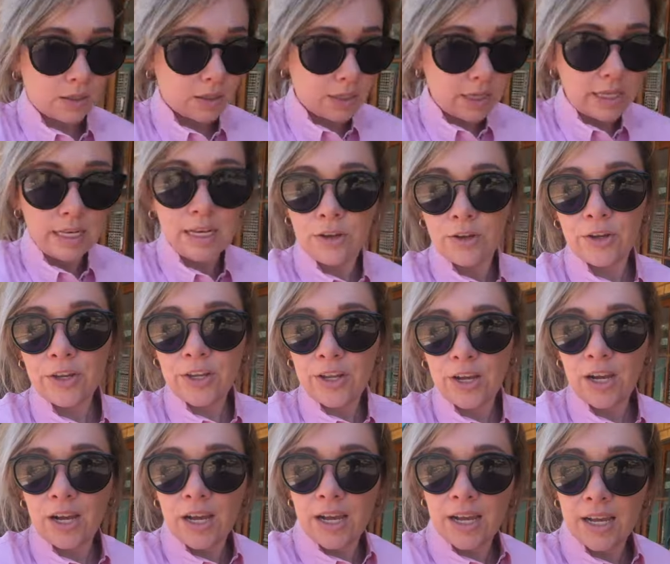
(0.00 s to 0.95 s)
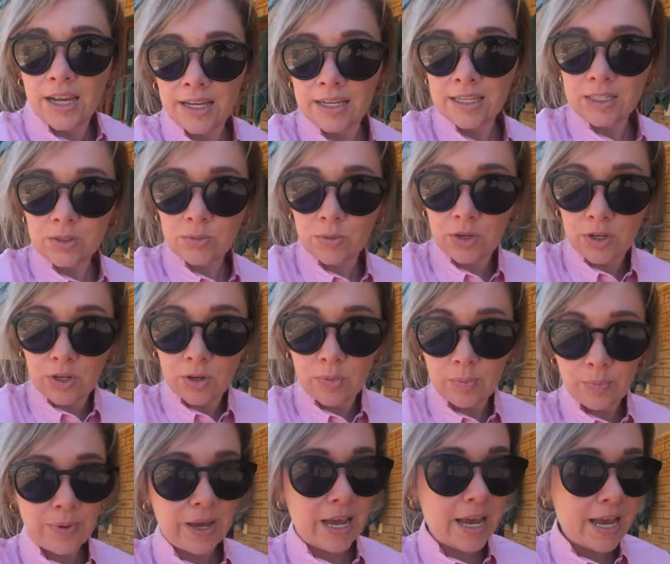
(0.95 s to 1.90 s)
Hello guys,
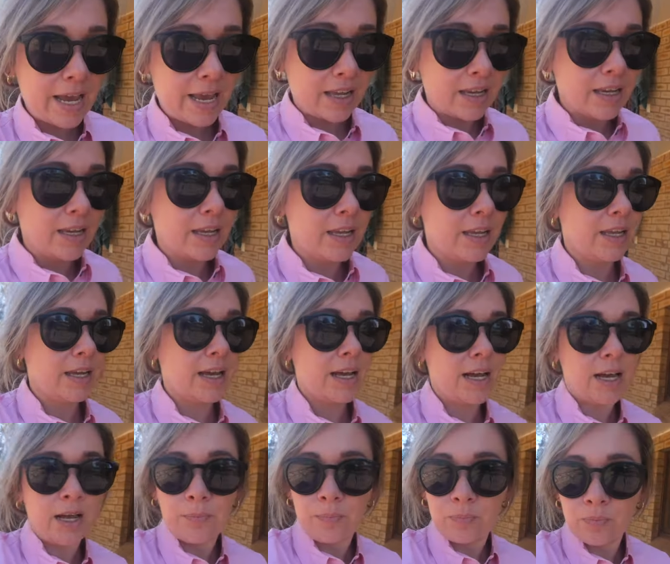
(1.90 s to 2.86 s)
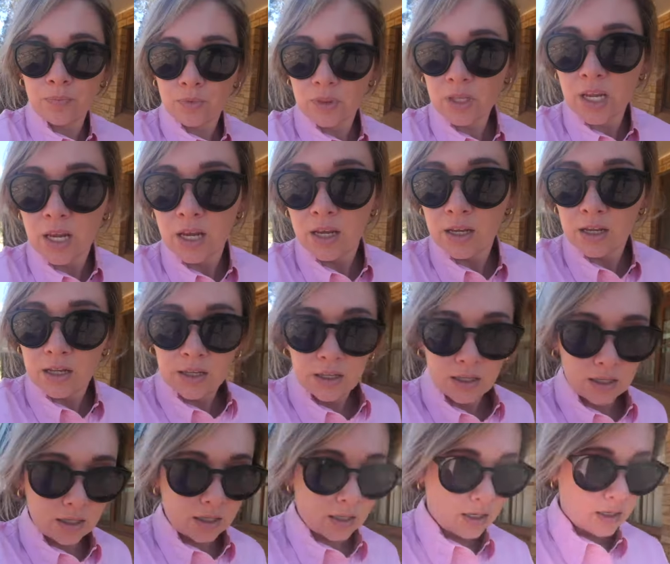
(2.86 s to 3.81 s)
welcome back. Um,
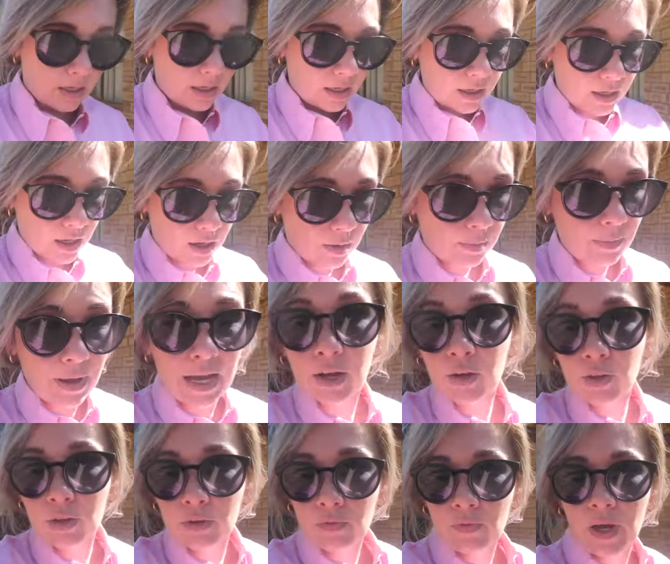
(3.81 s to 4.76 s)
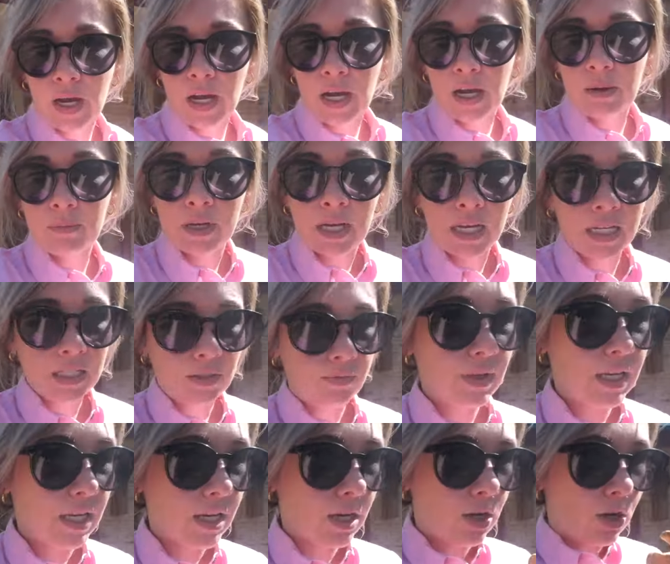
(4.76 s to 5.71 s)
back on the farm. Last
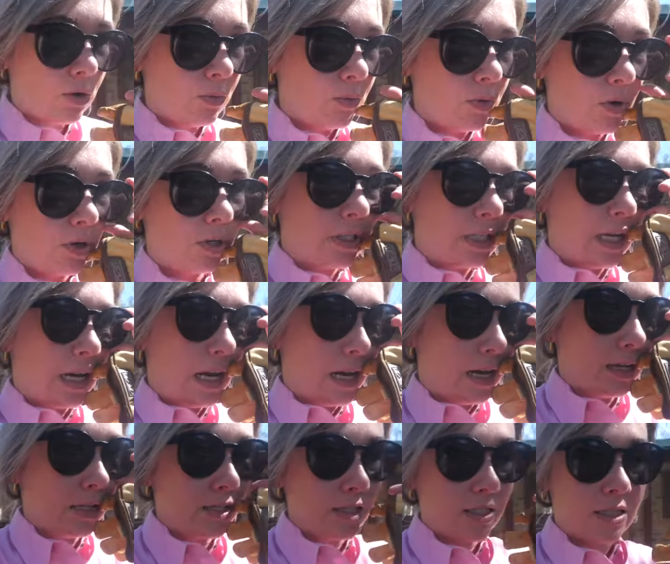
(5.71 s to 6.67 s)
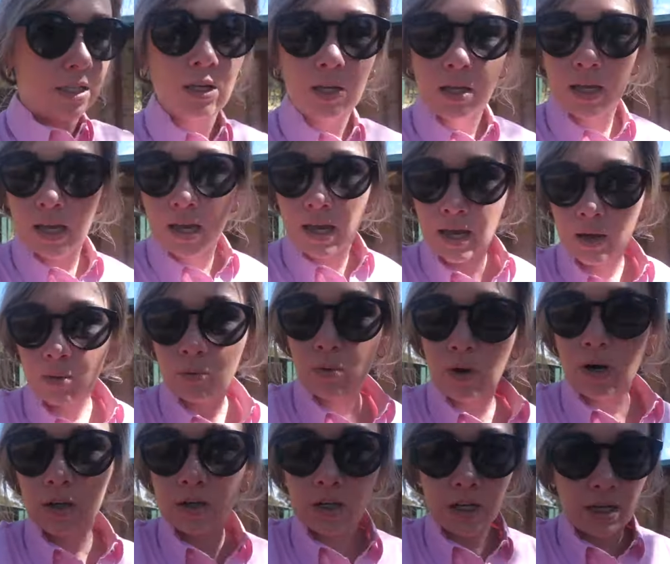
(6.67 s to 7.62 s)
video was us at
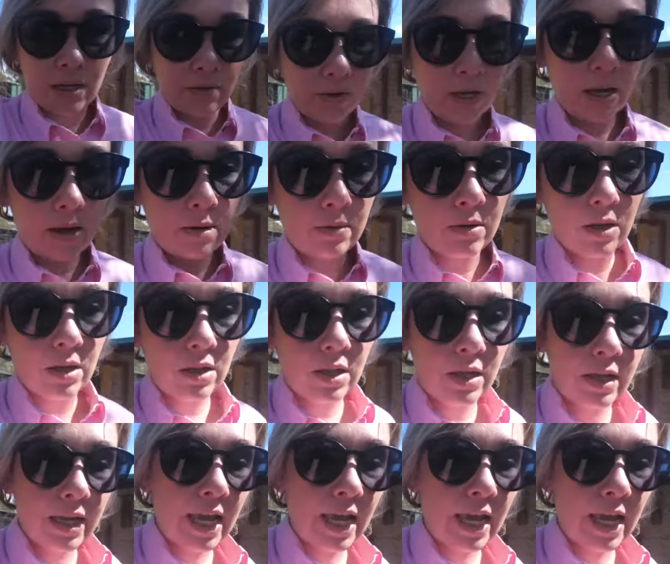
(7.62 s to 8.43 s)
wildlife, uh, the